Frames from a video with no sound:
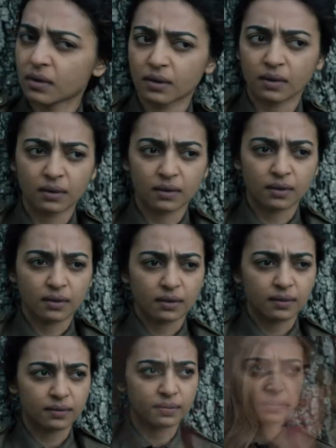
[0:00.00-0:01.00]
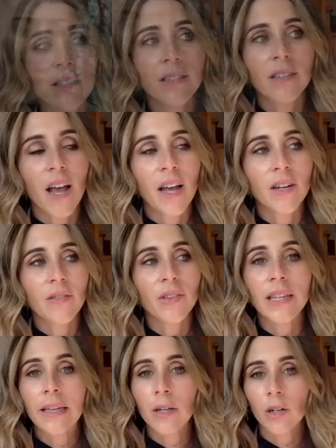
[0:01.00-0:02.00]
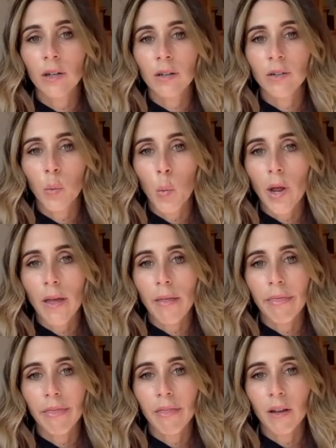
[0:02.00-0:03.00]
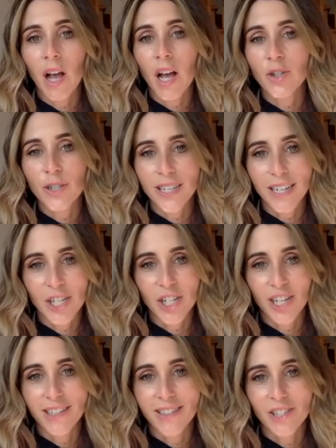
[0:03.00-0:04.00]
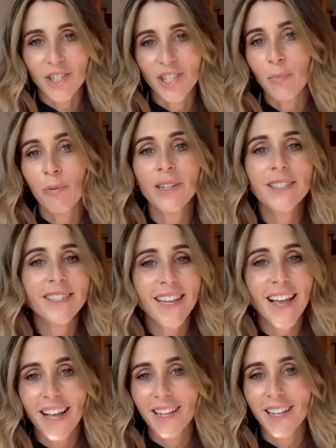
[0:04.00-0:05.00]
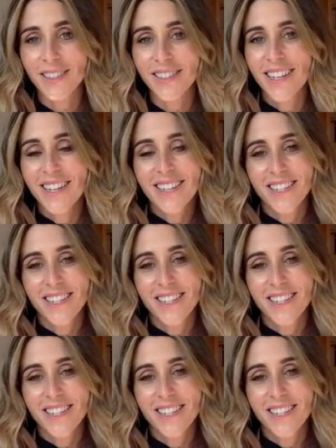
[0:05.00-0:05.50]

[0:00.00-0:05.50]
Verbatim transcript: file is kind of littered with contradictions. She's a princess.